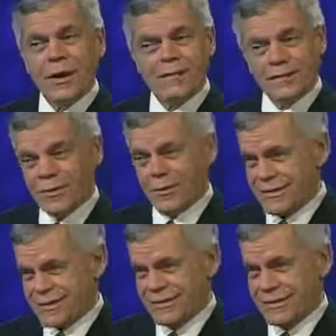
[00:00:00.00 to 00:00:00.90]
but often
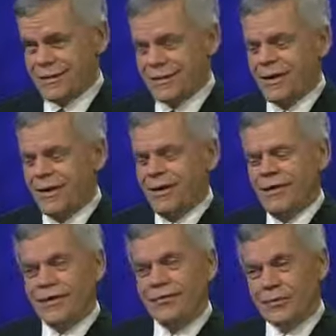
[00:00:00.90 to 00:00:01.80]
don't get together,
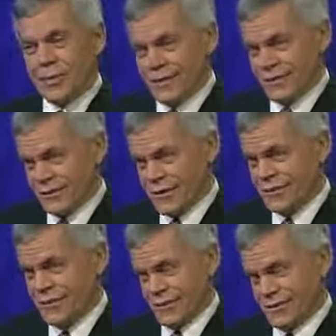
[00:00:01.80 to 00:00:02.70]
this
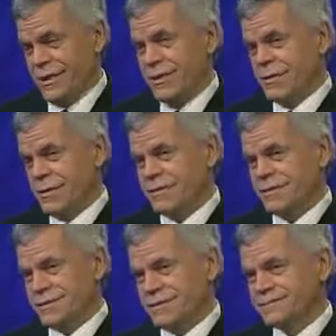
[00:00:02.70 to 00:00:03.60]
transcends the entire
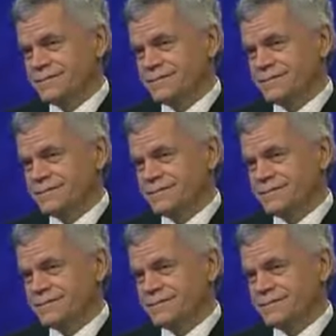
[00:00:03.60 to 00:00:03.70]
region.